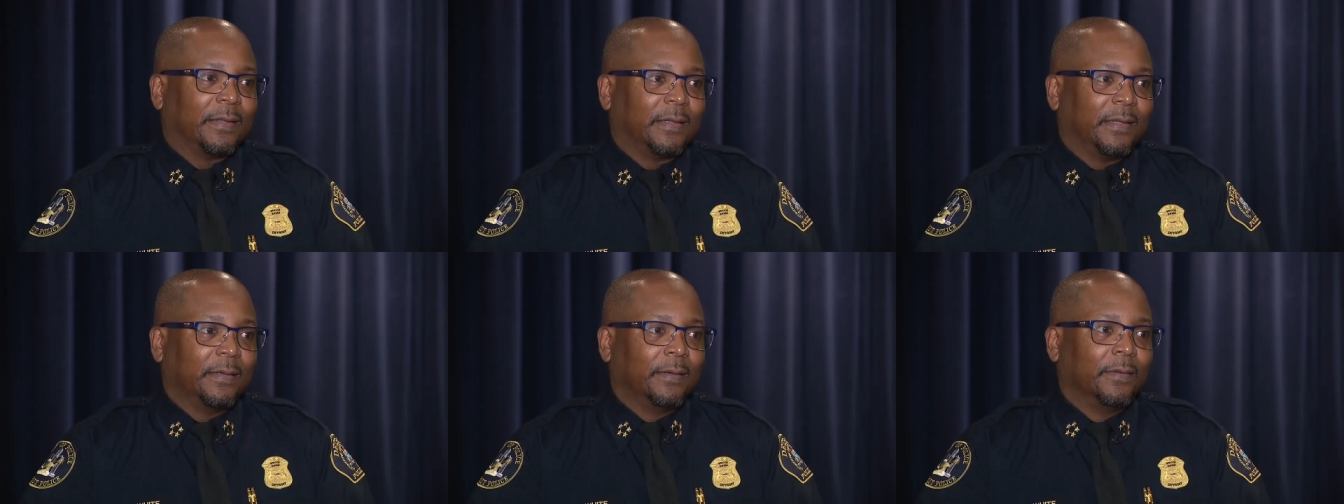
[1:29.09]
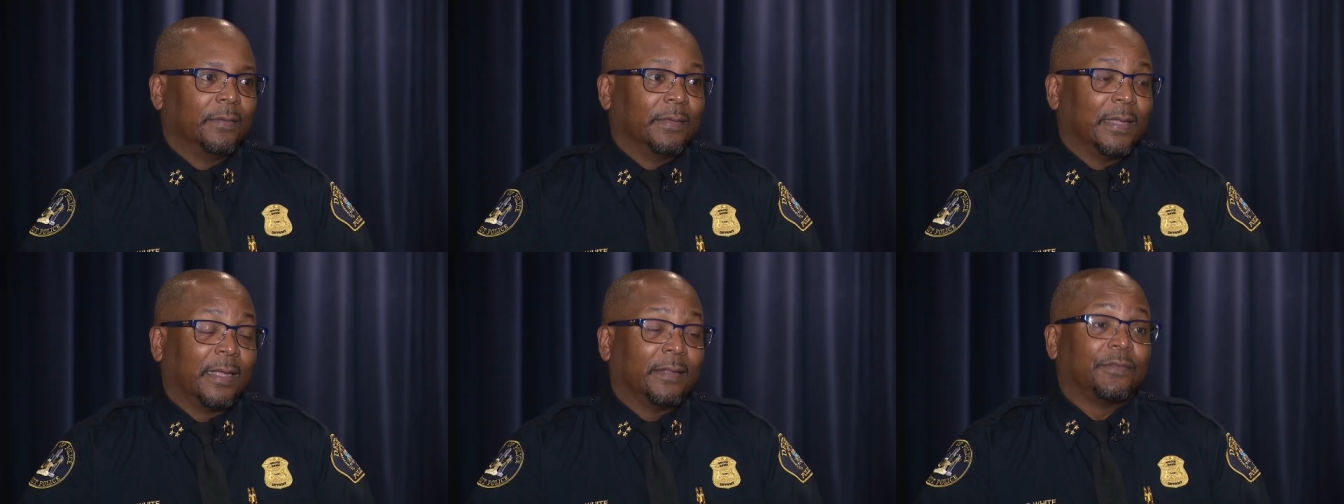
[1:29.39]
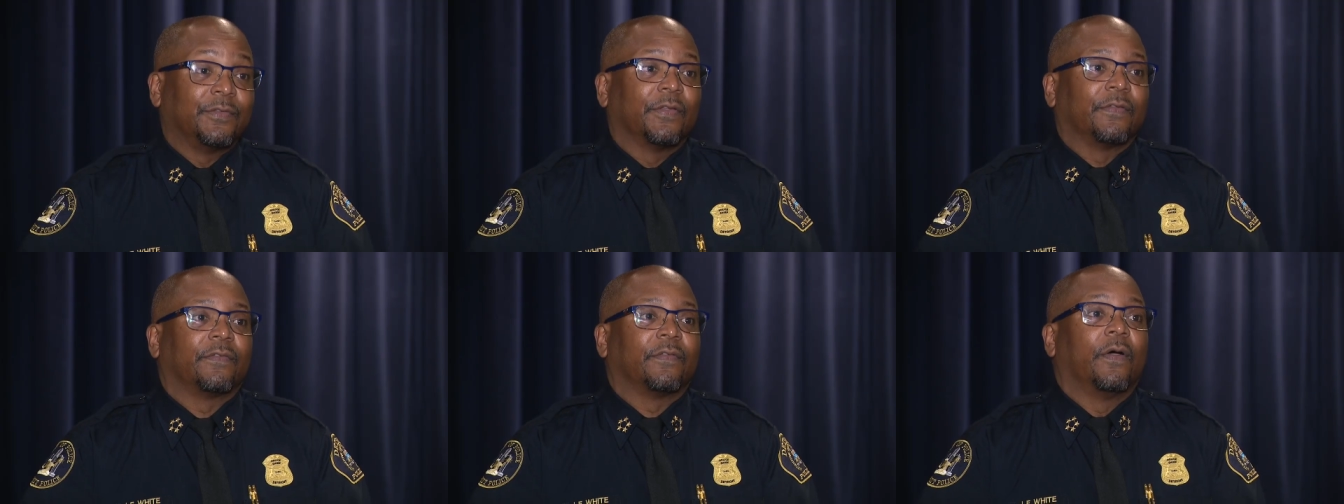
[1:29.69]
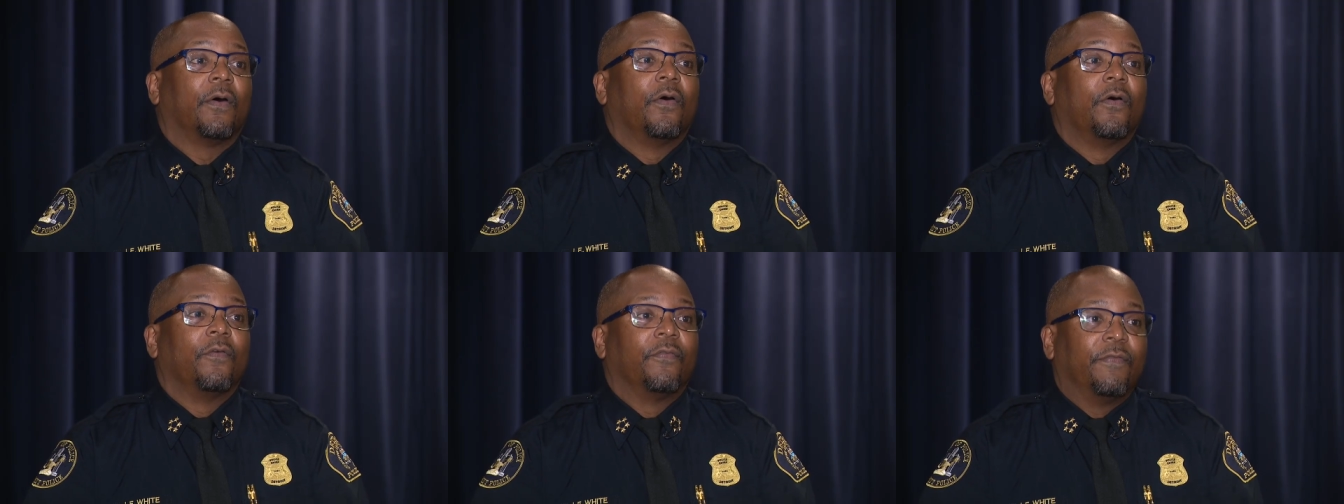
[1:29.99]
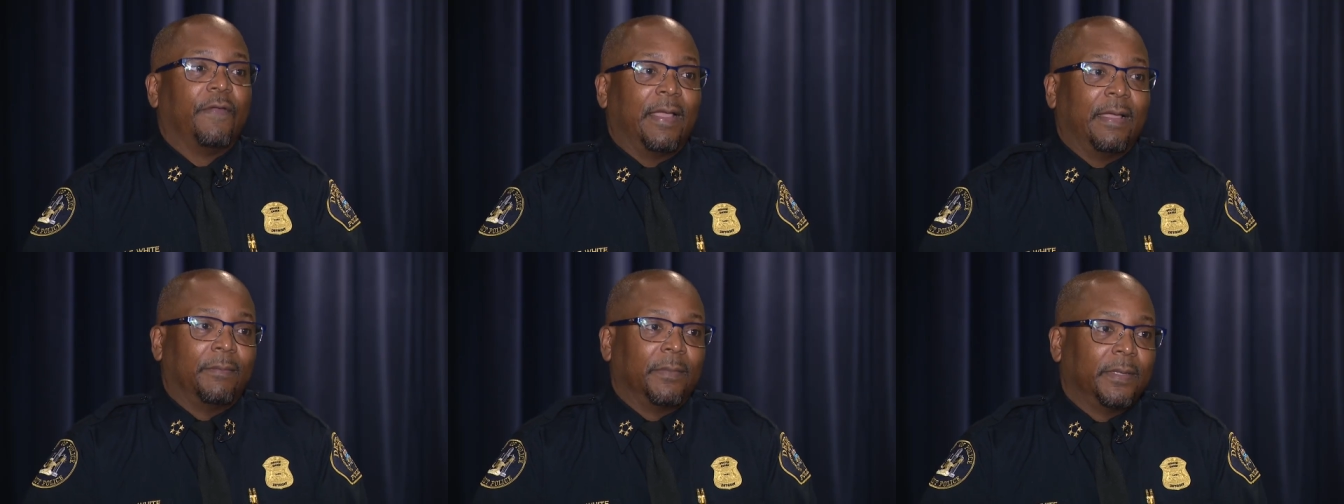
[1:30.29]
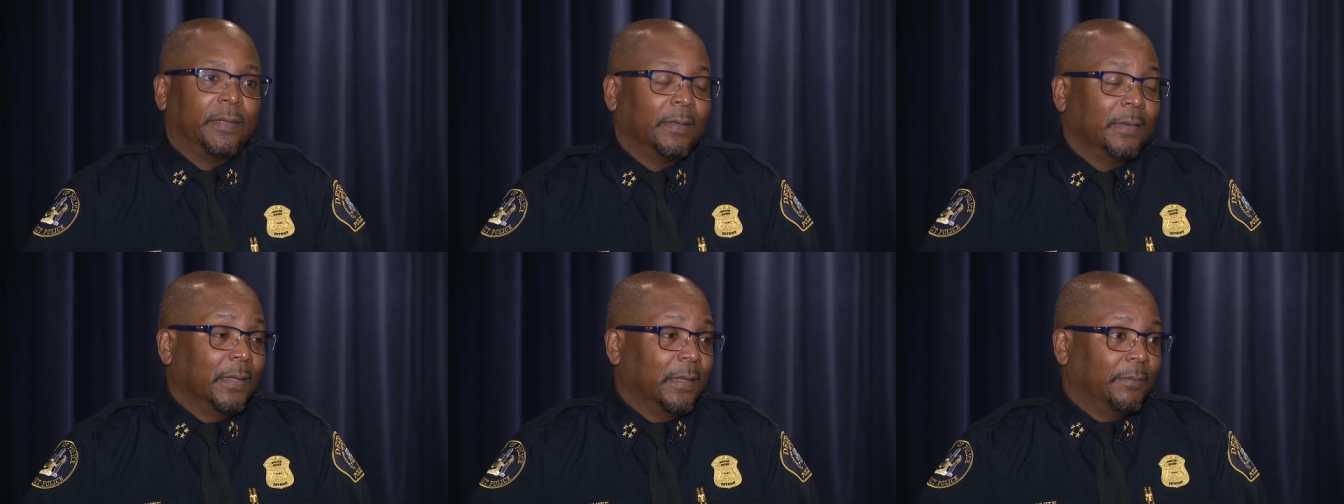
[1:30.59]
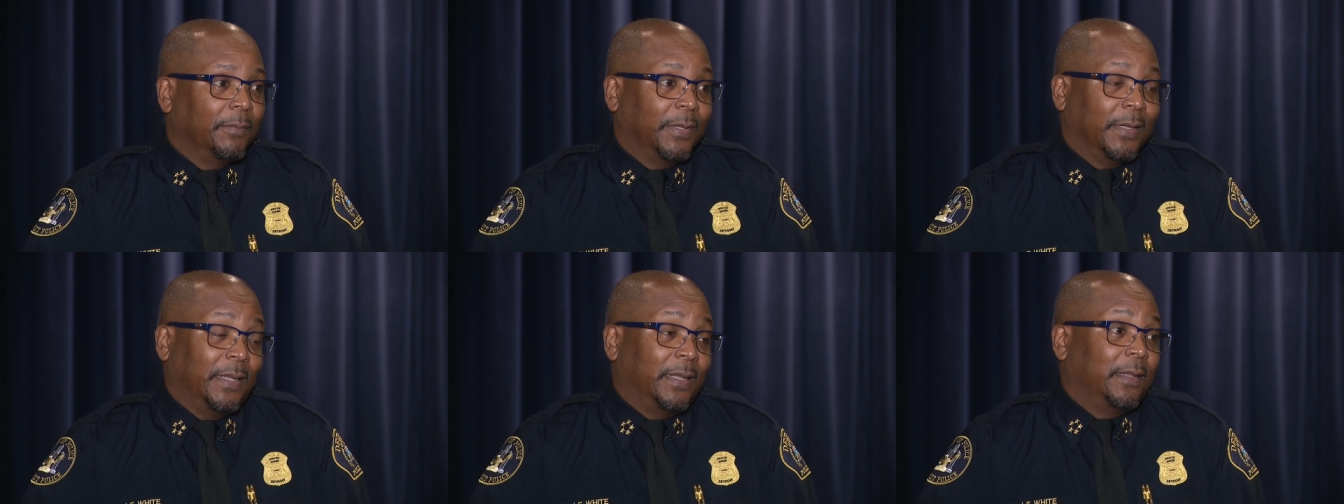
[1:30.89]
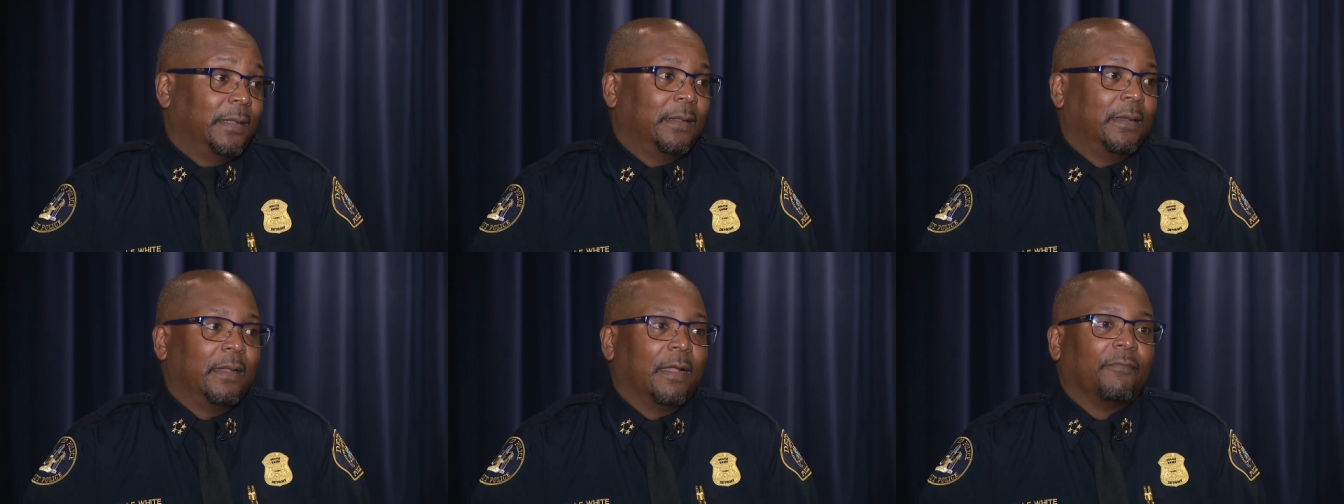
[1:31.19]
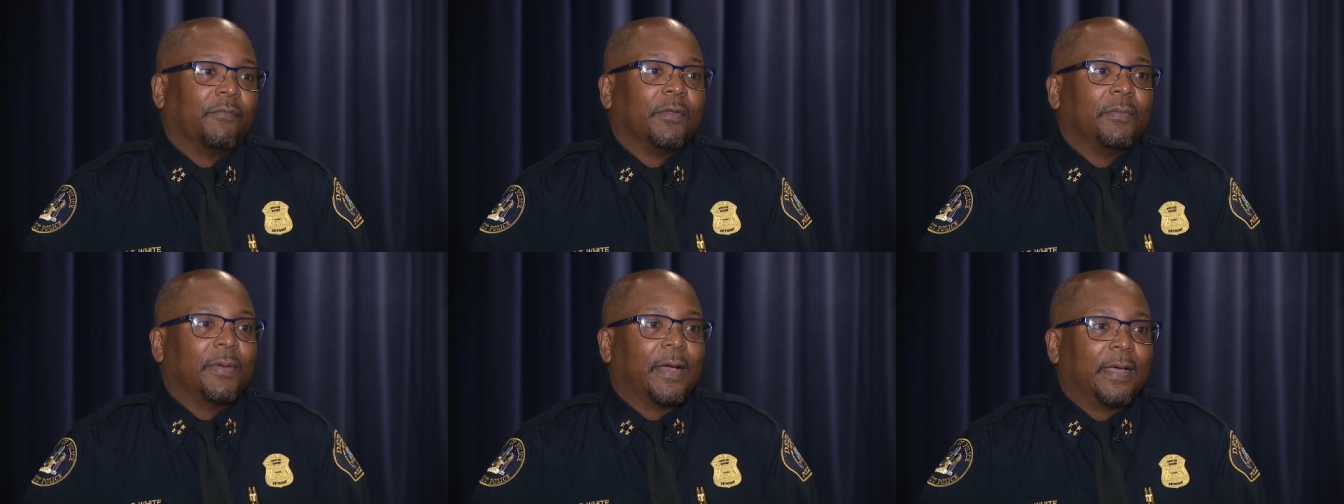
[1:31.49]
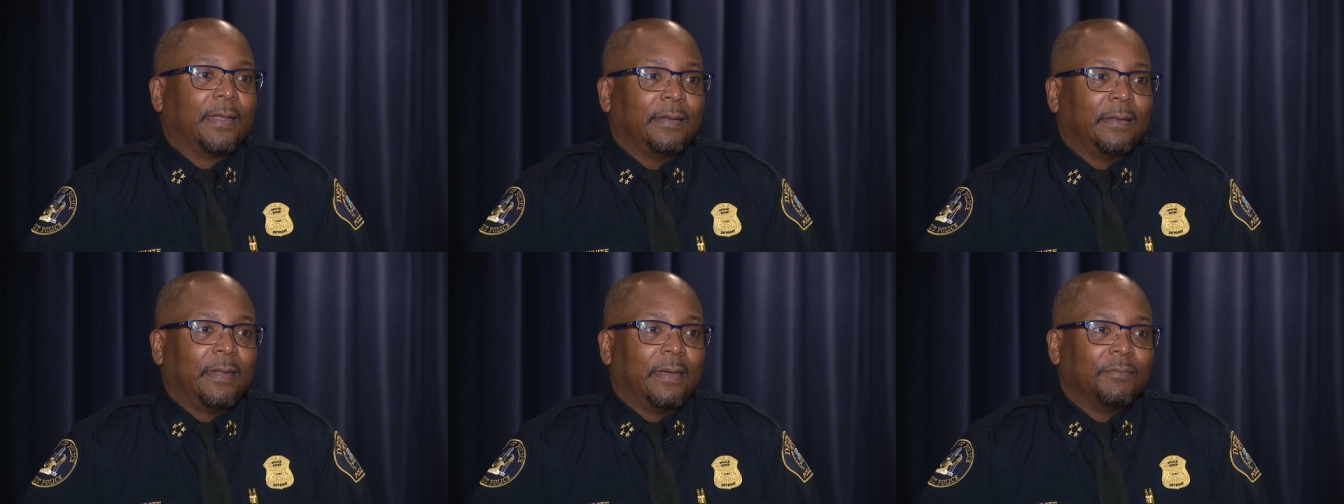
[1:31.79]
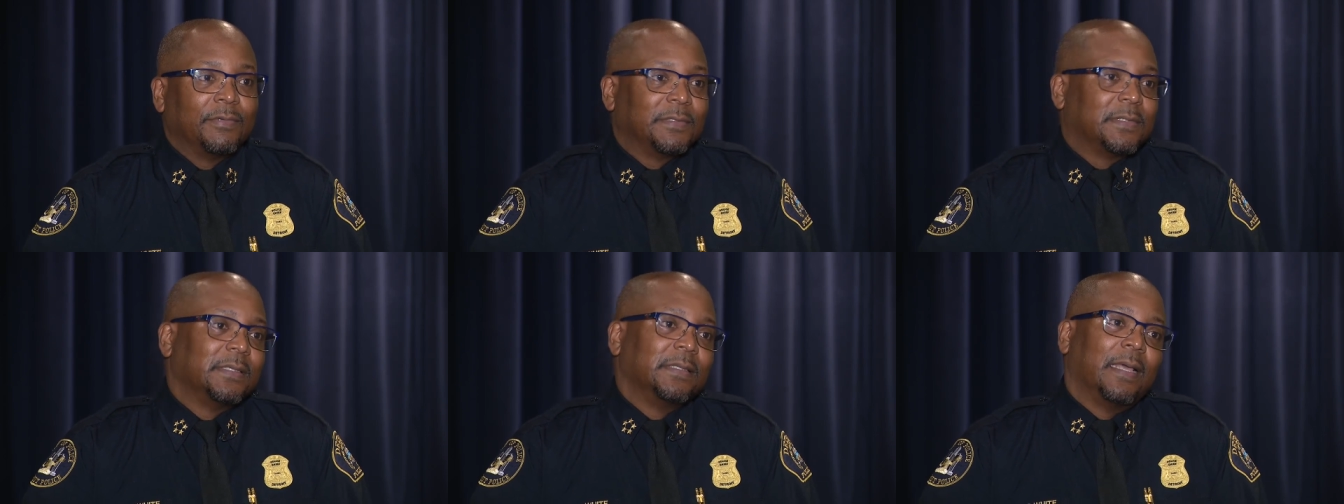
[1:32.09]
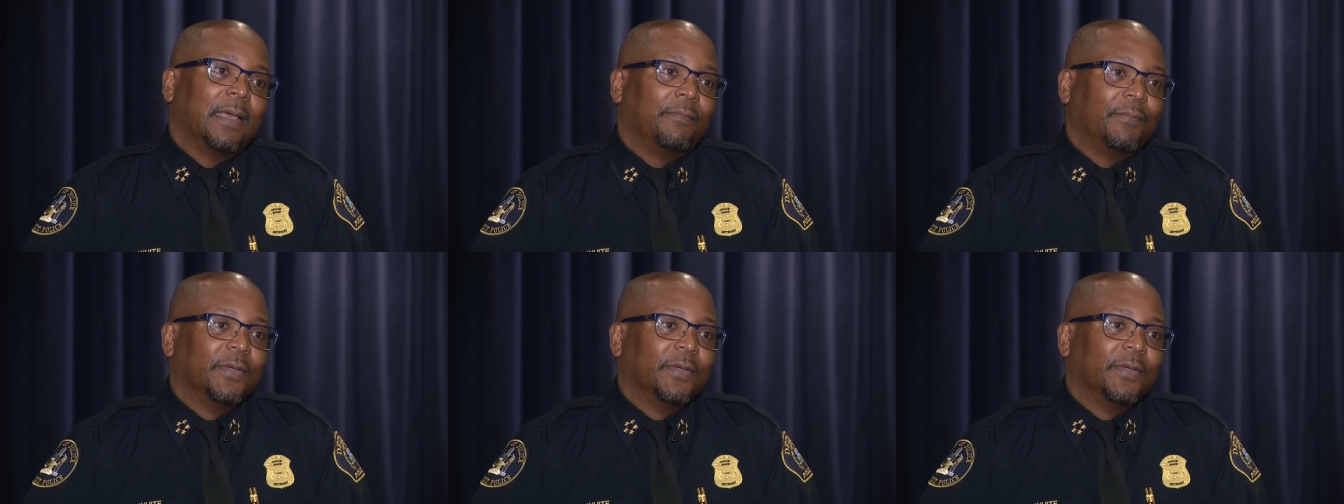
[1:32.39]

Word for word: kill not just the whole family, but in and everybody that was in that